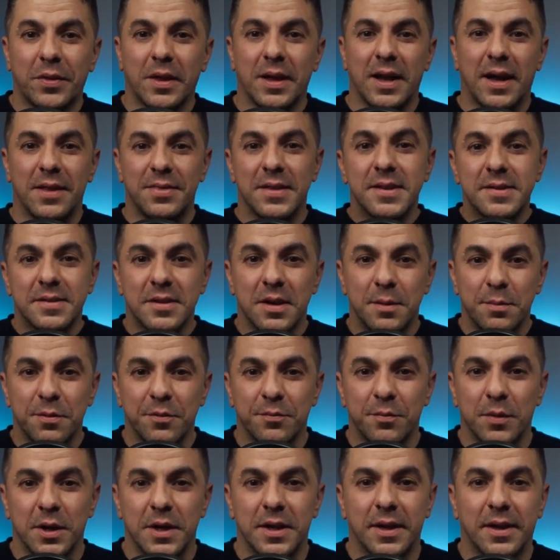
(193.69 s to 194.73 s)
And this type of
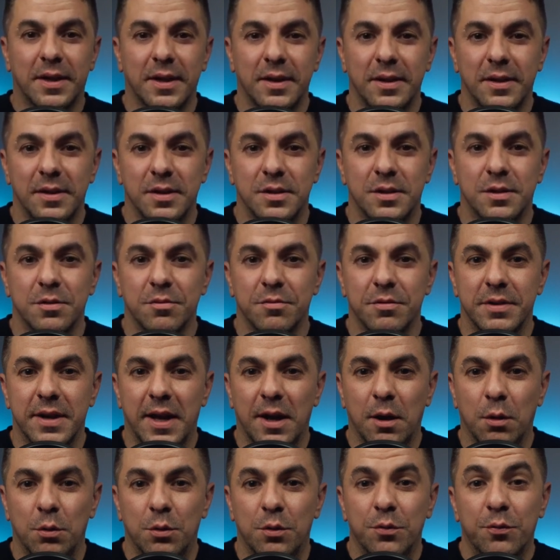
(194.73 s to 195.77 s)
mic is
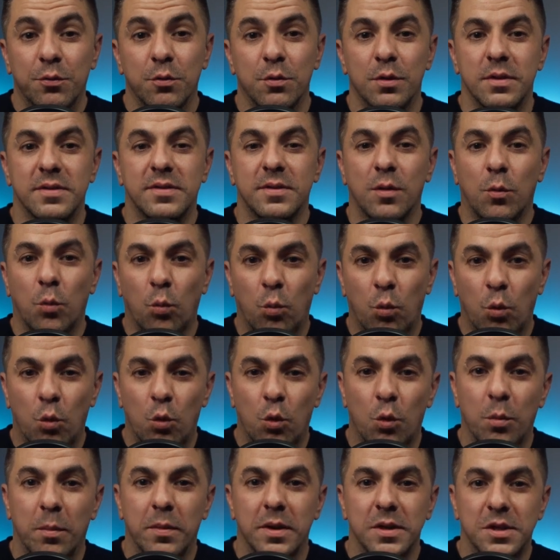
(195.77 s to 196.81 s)
renowned for its
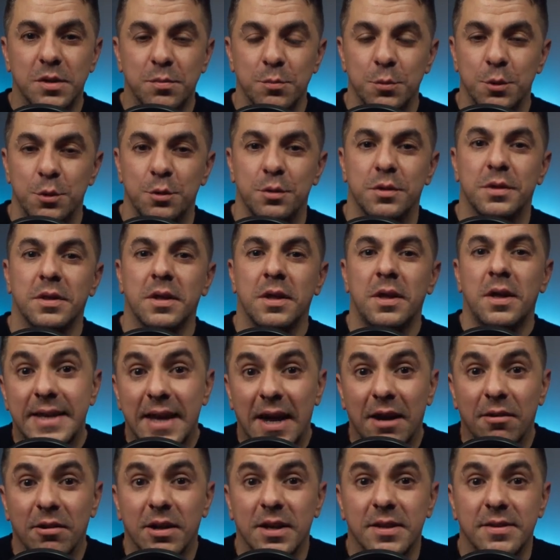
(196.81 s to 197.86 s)
warm, smooth
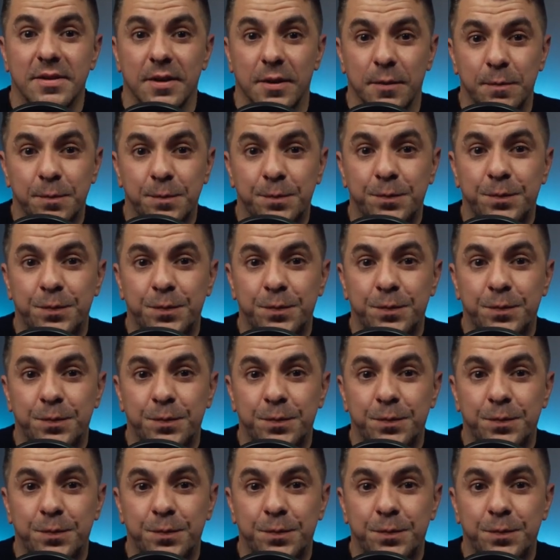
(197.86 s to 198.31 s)
character.